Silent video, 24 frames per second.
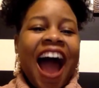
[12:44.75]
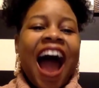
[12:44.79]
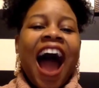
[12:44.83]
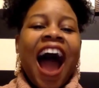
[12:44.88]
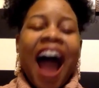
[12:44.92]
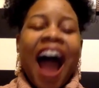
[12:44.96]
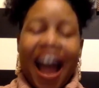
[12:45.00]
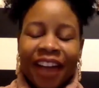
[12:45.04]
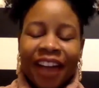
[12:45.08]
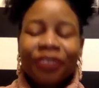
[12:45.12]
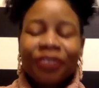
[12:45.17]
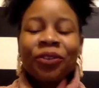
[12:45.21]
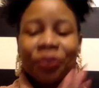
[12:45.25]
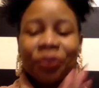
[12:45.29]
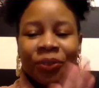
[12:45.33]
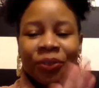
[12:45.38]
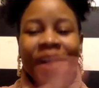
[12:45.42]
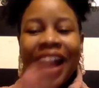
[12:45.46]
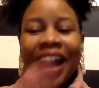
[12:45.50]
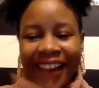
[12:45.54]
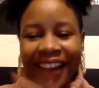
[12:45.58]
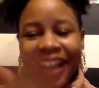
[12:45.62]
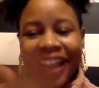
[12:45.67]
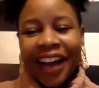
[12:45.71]
I
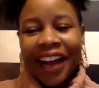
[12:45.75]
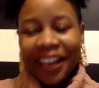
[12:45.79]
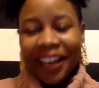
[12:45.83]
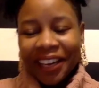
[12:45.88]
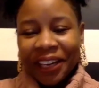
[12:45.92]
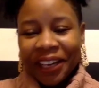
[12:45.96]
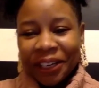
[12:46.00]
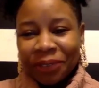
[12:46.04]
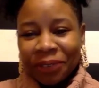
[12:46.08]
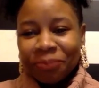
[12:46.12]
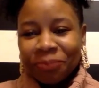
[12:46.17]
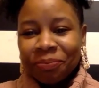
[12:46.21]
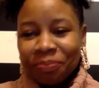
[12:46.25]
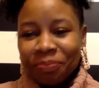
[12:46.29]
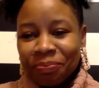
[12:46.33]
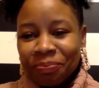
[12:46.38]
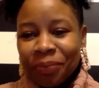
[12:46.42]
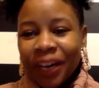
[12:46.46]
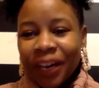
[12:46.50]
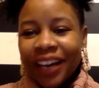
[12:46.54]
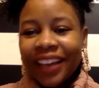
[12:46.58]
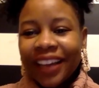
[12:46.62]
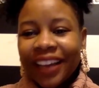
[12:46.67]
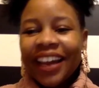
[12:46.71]
am.
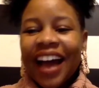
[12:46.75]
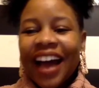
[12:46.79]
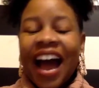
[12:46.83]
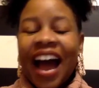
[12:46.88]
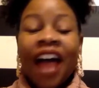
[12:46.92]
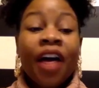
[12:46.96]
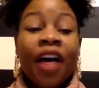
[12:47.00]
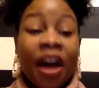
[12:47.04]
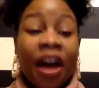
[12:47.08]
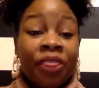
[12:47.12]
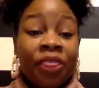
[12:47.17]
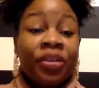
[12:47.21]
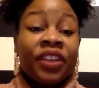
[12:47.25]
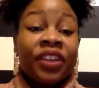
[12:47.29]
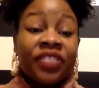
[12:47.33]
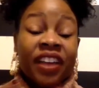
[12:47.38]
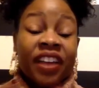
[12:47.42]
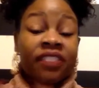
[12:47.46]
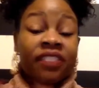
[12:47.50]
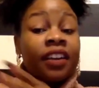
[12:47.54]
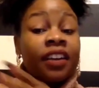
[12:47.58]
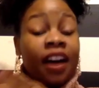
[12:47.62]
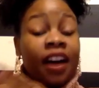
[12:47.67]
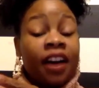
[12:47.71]
But I think
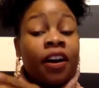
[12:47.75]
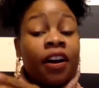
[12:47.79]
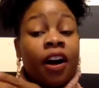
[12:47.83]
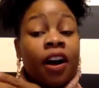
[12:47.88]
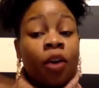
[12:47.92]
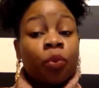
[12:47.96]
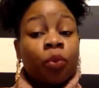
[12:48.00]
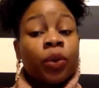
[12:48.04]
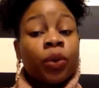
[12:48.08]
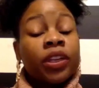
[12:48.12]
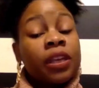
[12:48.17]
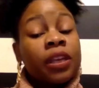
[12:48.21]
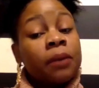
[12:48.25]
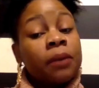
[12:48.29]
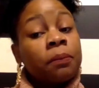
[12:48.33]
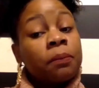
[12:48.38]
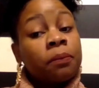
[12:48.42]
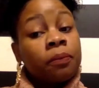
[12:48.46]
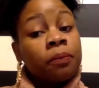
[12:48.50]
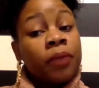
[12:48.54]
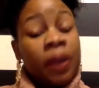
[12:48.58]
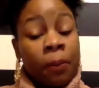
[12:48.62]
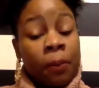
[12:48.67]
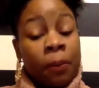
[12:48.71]
that's a really
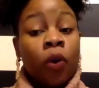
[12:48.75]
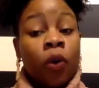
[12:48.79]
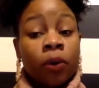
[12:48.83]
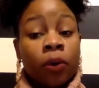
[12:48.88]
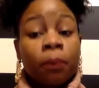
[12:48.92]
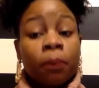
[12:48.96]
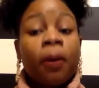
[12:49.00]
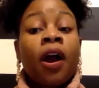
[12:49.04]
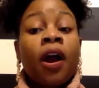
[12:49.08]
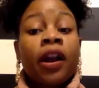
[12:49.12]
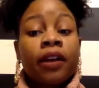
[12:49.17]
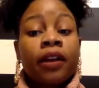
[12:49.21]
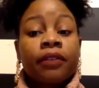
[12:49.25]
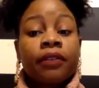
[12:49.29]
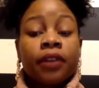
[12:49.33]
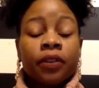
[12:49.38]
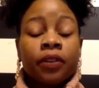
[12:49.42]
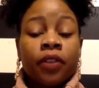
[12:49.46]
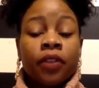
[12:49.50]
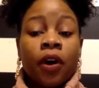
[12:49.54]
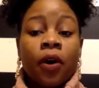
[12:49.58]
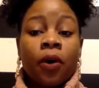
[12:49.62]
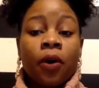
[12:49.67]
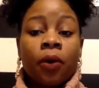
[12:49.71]
important part of it,
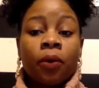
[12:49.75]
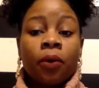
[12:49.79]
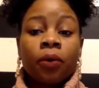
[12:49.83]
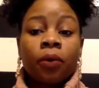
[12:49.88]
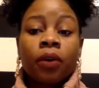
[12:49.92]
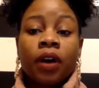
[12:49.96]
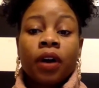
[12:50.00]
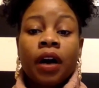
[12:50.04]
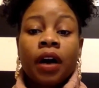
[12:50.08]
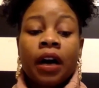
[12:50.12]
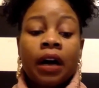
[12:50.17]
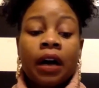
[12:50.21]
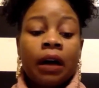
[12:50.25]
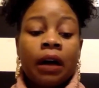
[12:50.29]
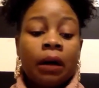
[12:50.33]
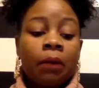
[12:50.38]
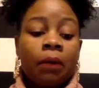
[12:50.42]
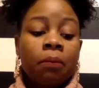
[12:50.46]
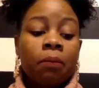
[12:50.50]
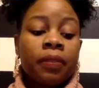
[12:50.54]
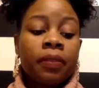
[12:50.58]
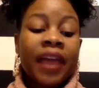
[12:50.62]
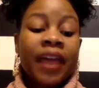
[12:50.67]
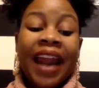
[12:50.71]
though,
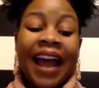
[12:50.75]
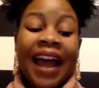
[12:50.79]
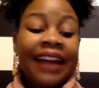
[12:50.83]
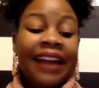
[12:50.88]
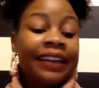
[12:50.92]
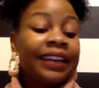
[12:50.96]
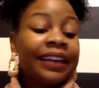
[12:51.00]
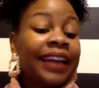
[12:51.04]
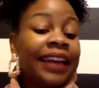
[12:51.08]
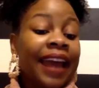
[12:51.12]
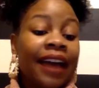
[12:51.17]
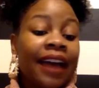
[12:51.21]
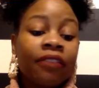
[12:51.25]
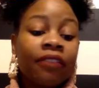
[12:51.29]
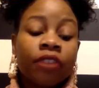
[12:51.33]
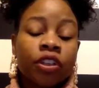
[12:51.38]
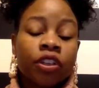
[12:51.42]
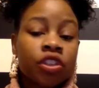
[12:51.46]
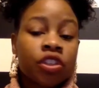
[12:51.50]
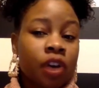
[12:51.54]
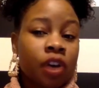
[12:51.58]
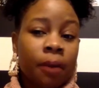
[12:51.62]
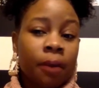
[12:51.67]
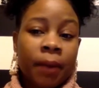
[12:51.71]
that I never
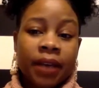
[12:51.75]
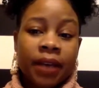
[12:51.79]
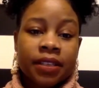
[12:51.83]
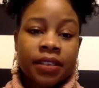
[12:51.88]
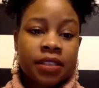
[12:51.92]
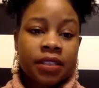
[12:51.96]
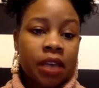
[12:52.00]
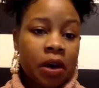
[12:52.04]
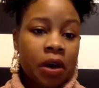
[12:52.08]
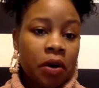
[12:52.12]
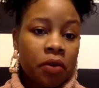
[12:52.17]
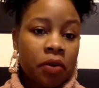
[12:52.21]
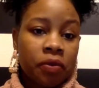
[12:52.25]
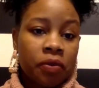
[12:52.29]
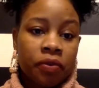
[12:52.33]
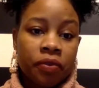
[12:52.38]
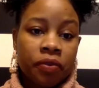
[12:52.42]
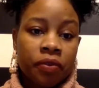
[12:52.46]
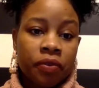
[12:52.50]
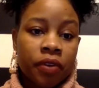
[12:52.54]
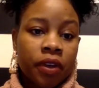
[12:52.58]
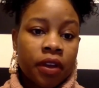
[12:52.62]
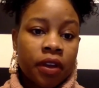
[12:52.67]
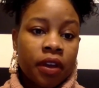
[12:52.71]
saw myself
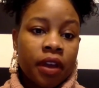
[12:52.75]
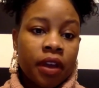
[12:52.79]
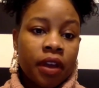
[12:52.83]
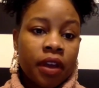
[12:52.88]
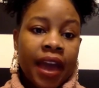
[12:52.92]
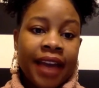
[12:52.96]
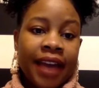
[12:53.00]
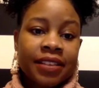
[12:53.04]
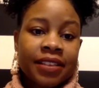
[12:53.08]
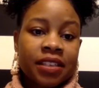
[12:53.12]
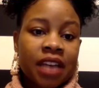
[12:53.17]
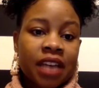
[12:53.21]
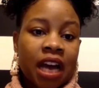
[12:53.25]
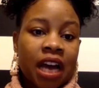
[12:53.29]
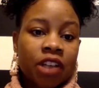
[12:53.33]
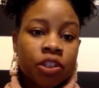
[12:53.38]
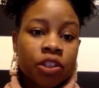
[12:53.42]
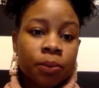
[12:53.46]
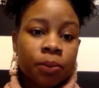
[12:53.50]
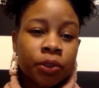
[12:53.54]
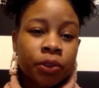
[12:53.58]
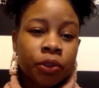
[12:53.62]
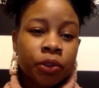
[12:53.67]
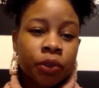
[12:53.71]
as an
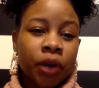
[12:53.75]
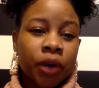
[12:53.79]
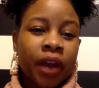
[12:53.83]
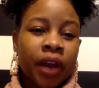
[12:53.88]
entrepreneur.